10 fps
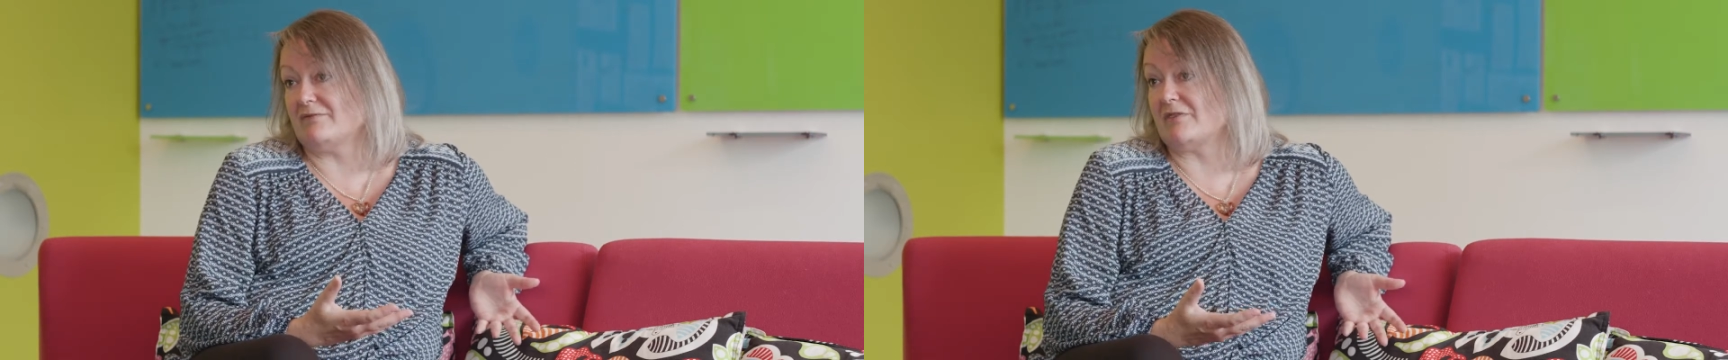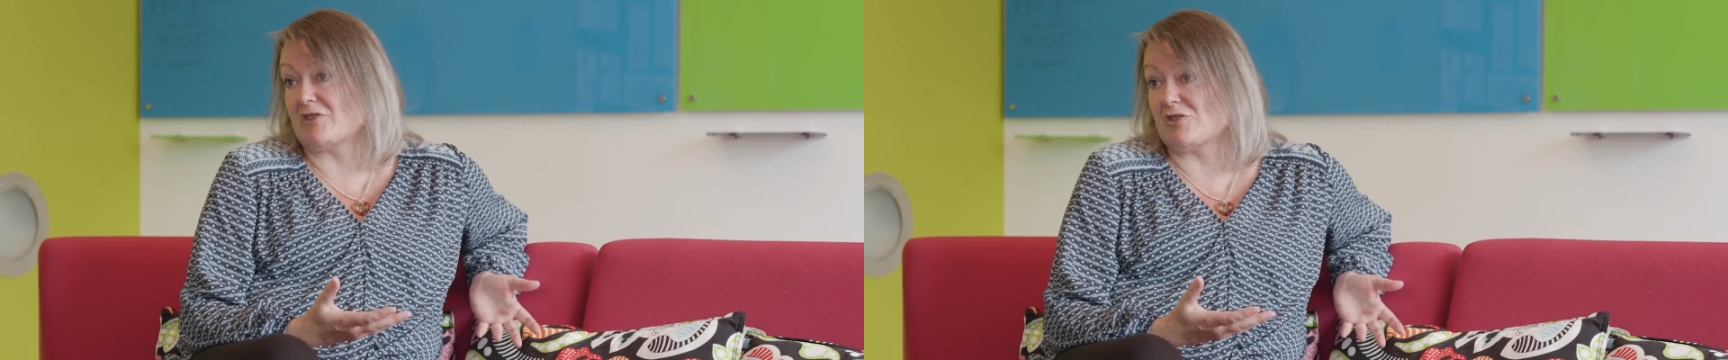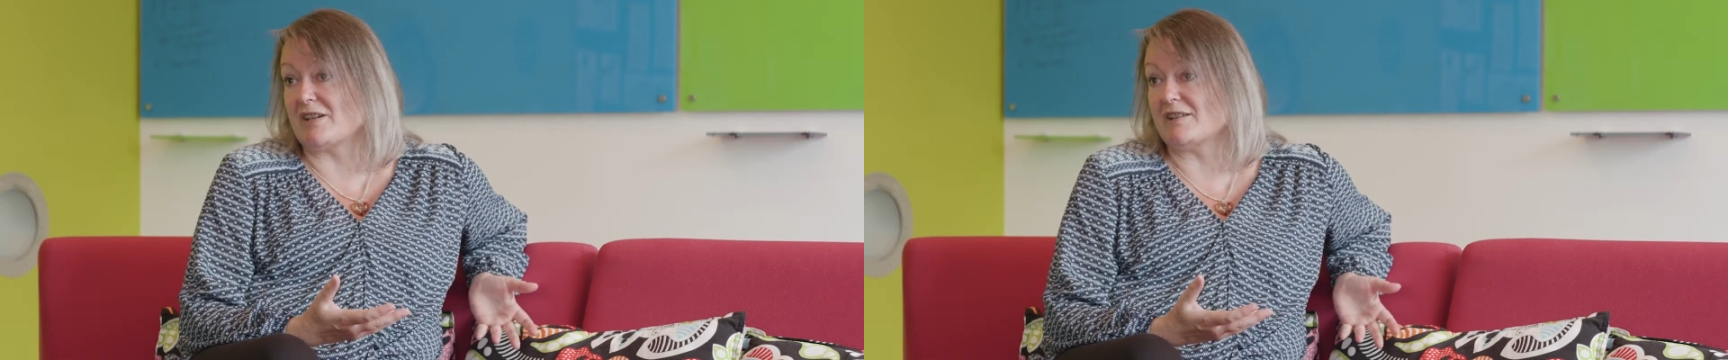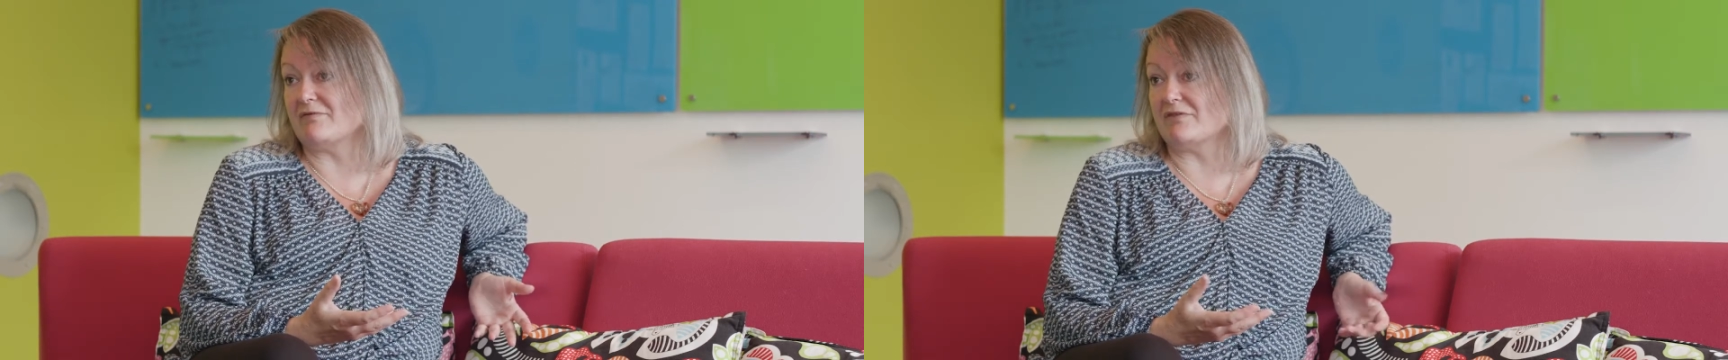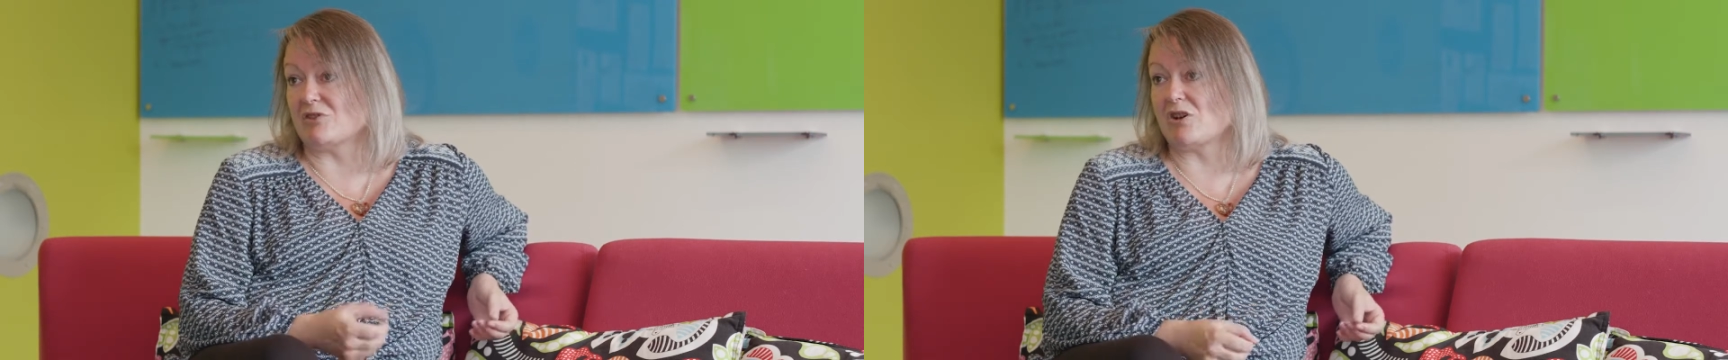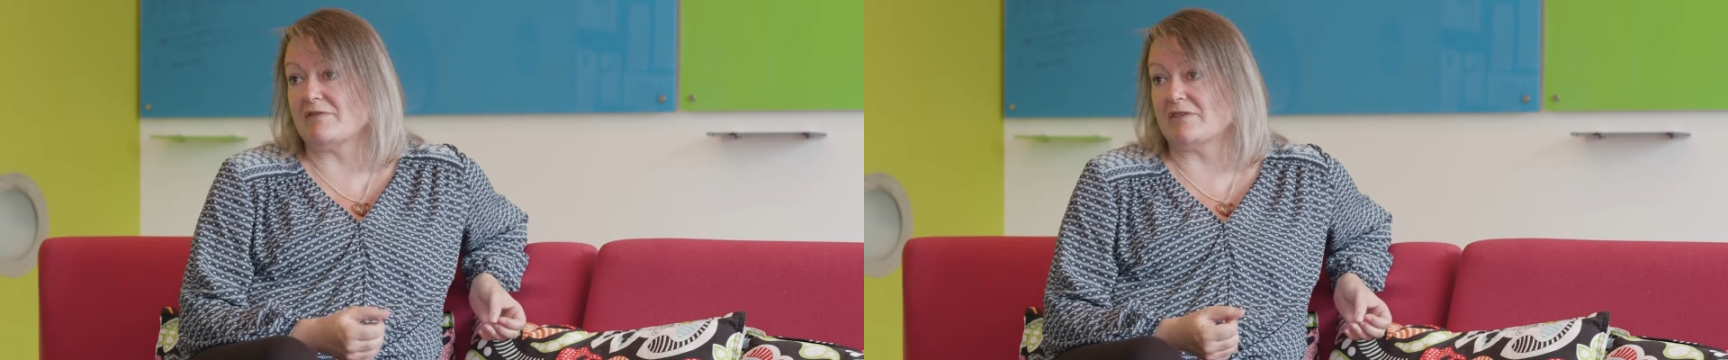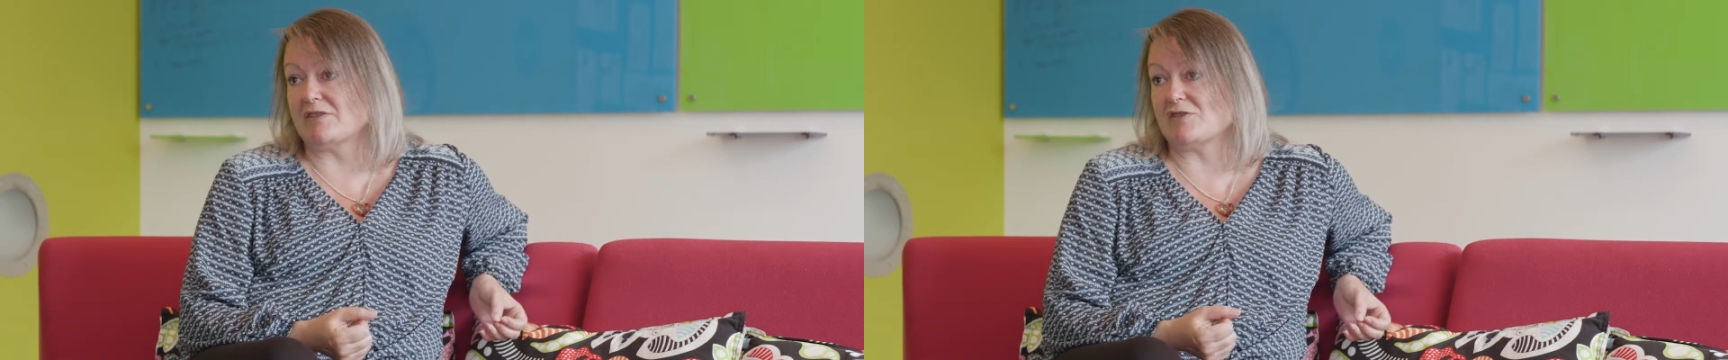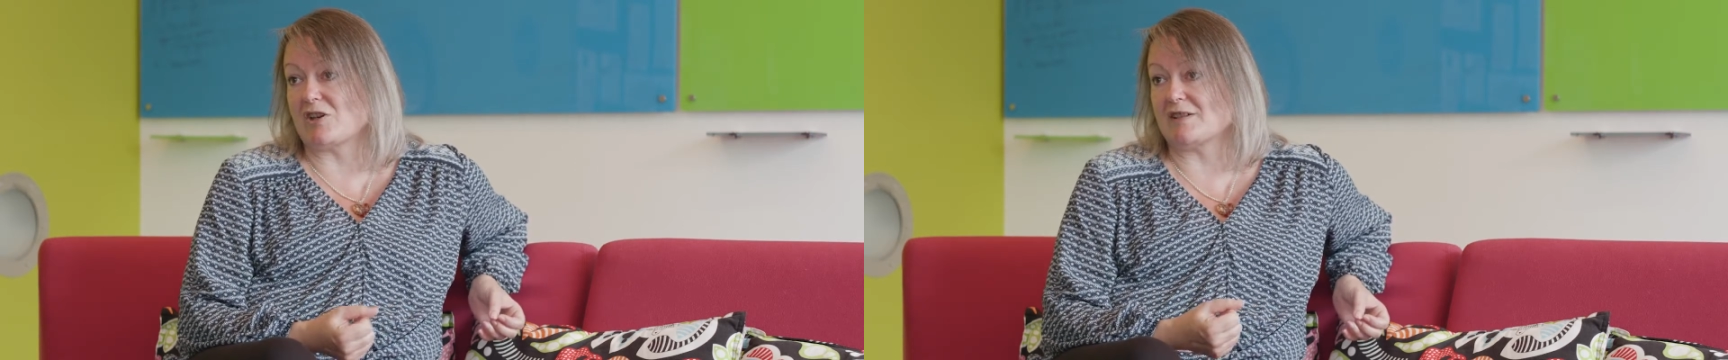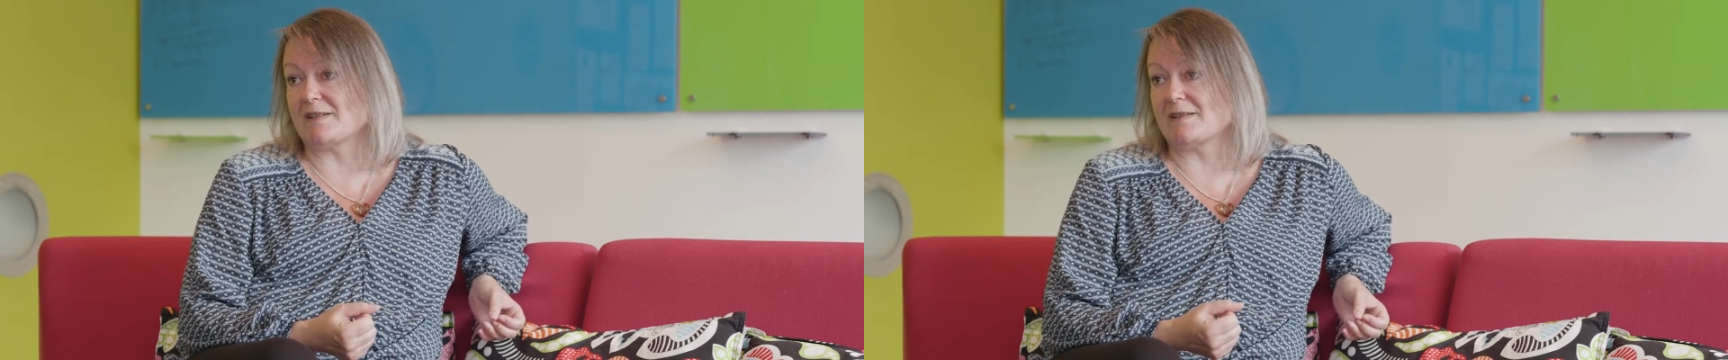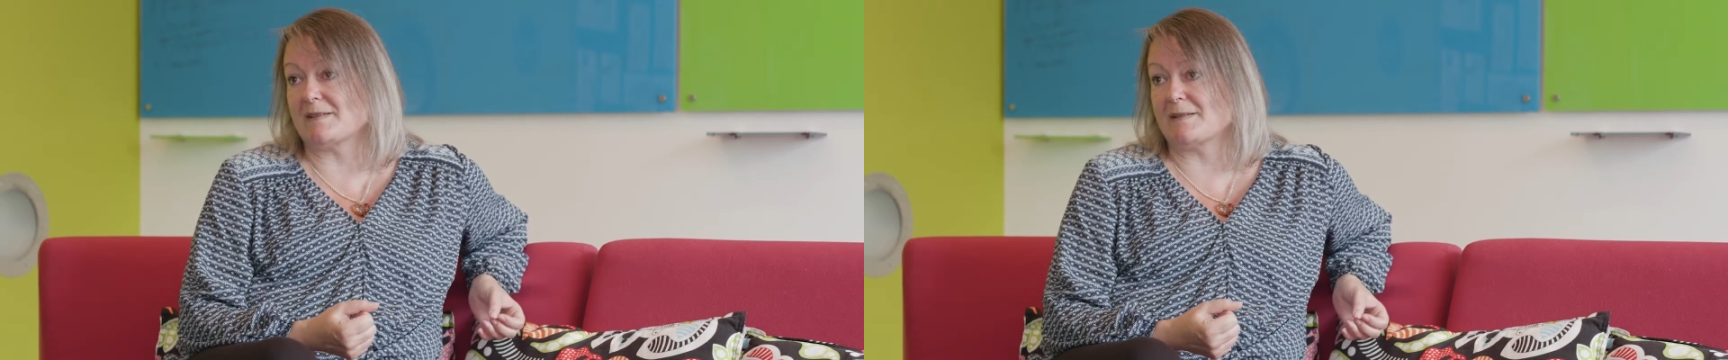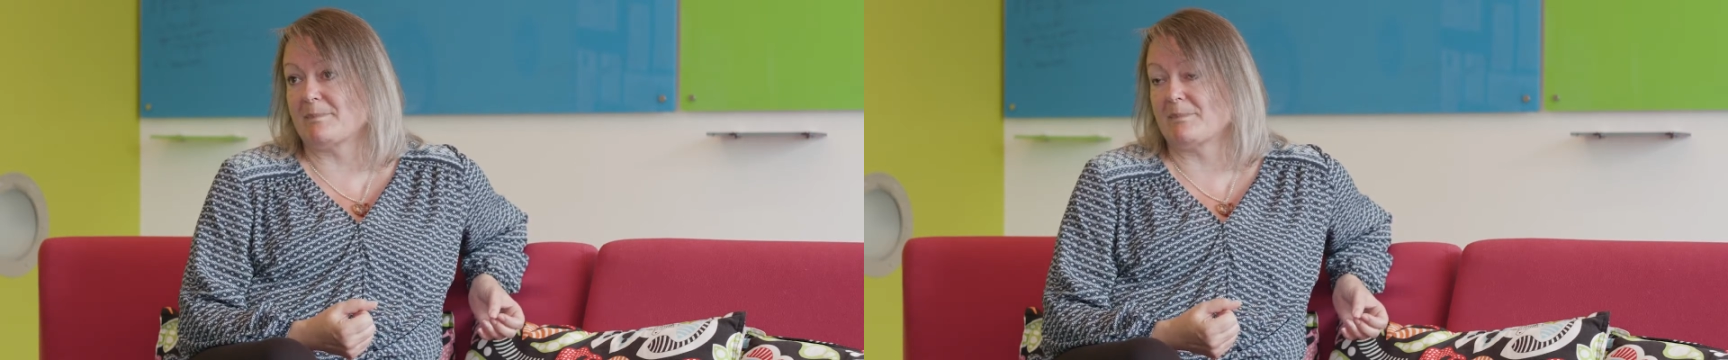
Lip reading: frustrating for driving instructors.